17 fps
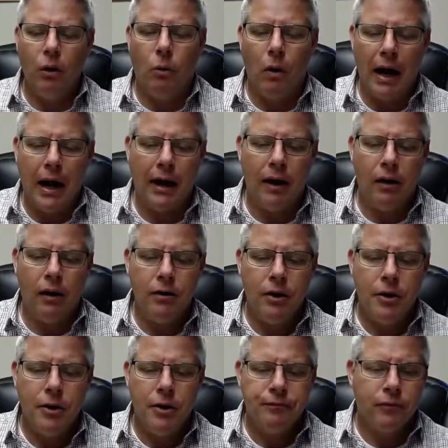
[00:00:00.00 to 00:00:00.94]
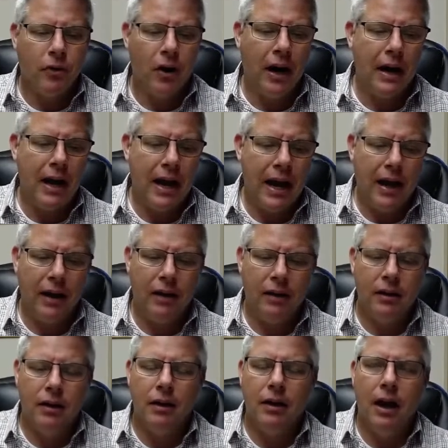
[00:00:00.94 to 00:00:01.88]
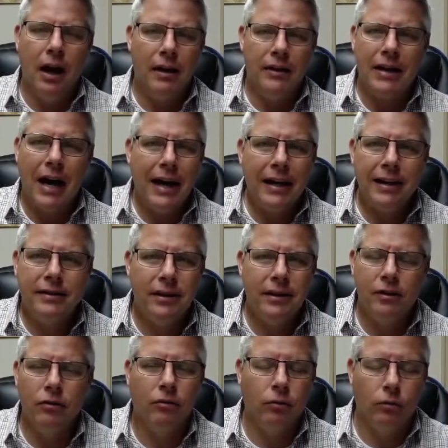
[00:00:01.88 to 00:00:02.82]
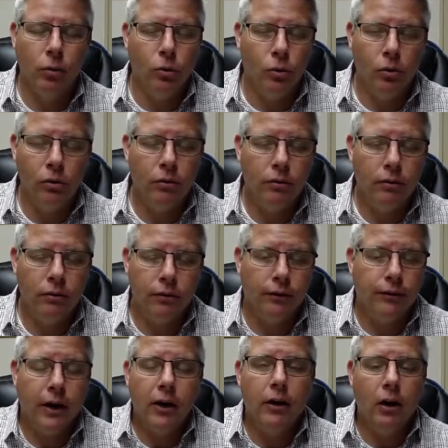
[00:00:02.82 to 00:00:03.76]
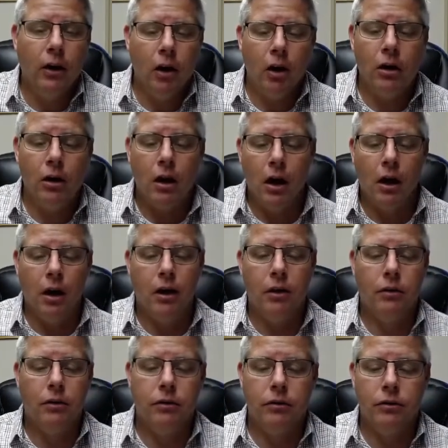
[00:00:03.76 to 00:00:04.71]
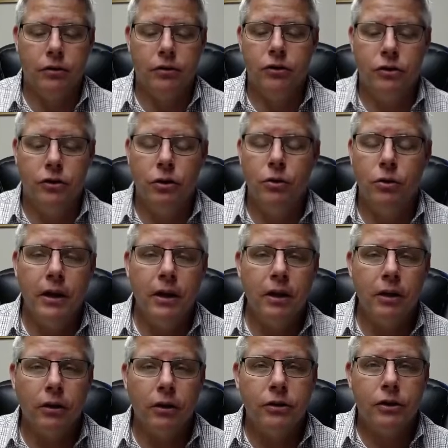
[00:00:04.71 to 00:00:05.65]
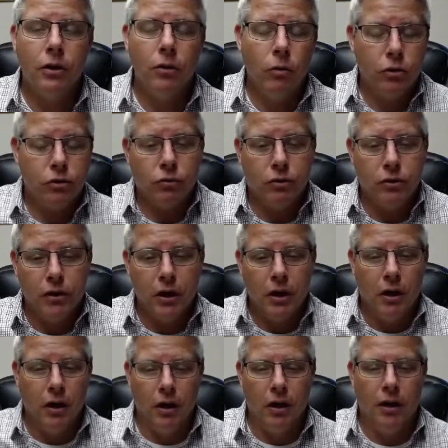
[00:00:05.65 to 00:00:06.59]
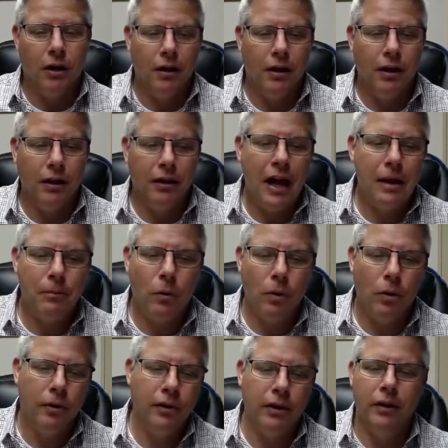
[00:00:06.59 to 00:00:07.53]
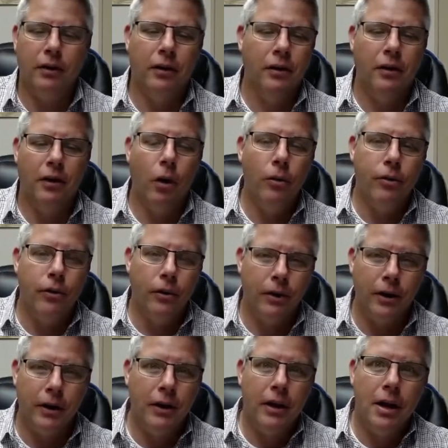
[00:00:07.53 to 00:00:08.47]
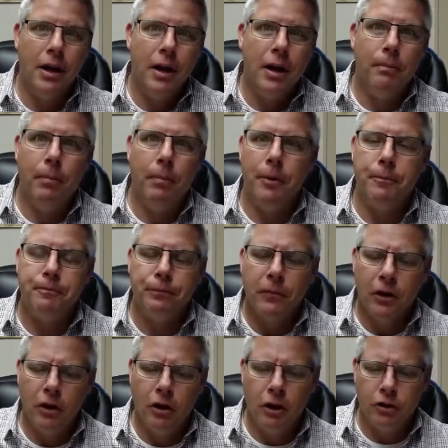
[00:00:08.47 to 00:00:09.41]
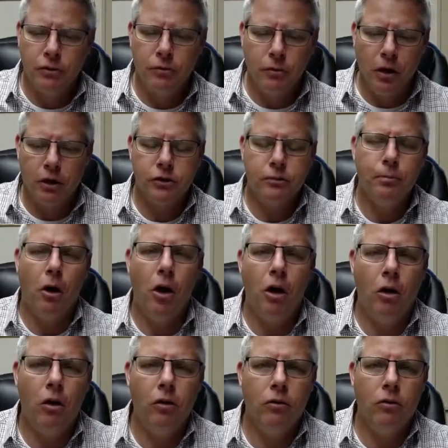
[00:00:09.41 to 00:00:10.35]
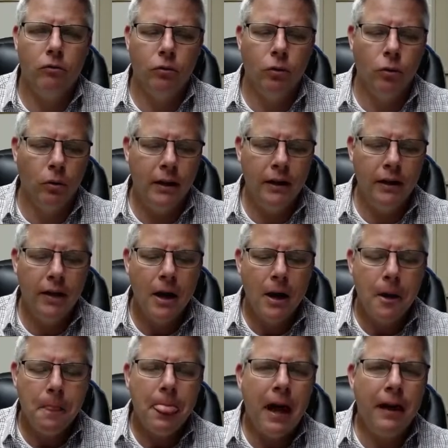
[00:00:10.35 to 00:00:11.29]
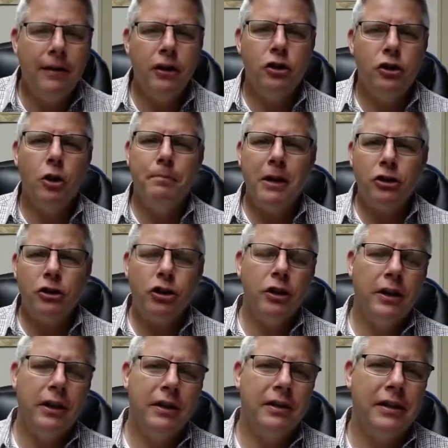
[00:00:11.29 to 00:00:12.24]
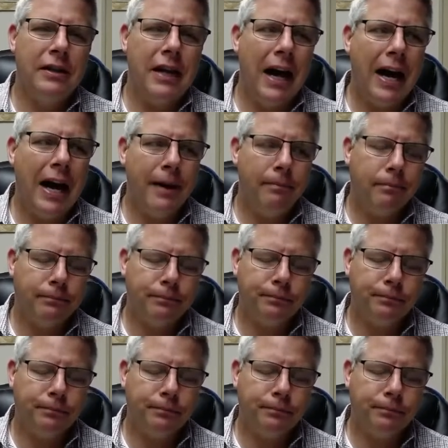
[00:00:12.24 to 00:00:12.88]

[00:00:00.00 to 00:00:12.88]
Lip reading: while, right? And Titus didn't rule for very long, just 2 years, which was a lot more than Otho did, but a small ruling. And then Domitian is a time